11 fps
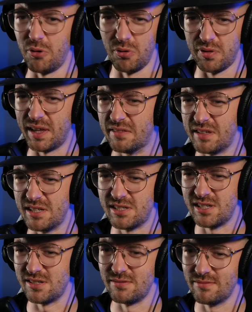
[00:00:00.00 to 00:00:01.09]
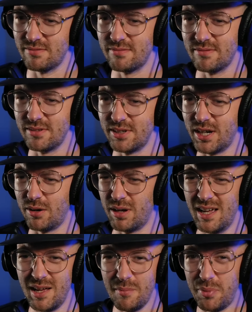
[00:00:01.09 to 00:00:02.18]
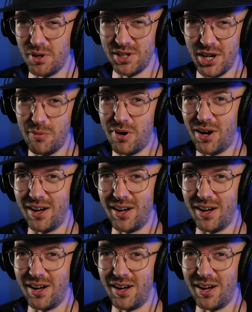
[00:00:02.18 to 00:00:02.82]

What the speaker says: or that this isn't, but you know what?